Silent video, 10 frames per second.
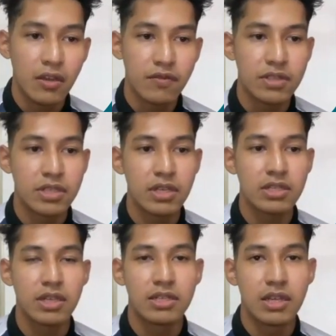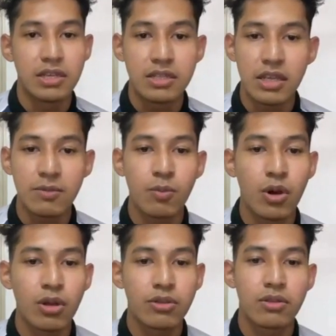Features such as
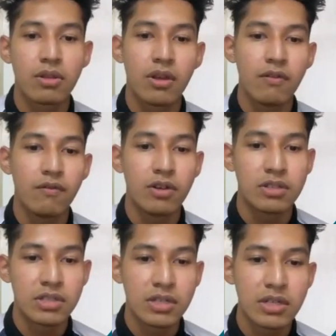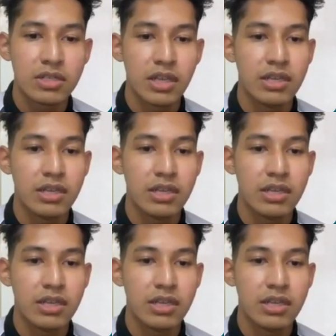chatbot, voice search,